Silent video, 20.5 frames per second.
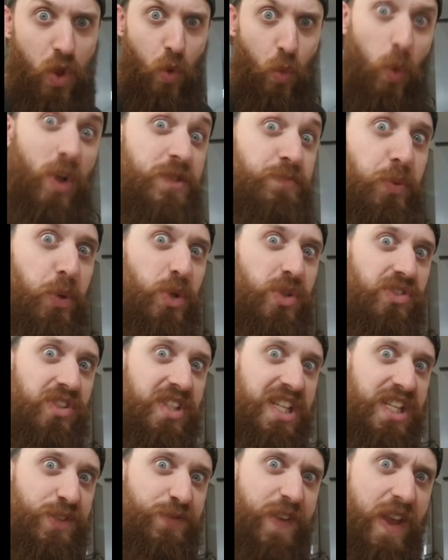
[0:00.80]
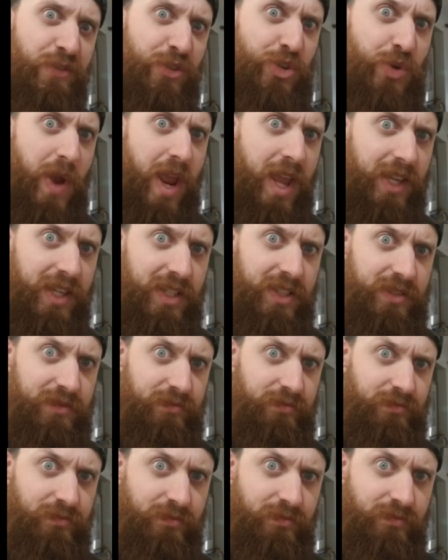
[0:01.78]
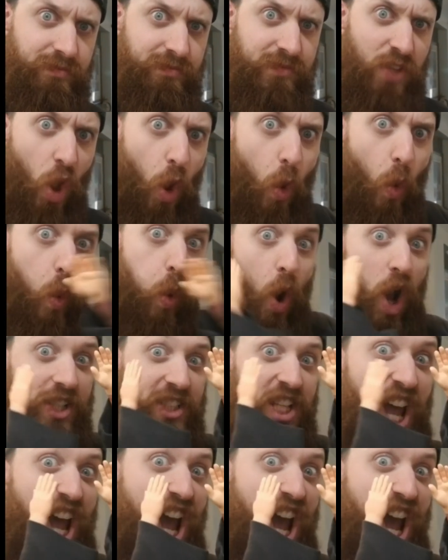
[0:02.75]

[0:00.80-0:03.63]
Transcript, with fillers: What's Bruce Lee's favorite drink? Water!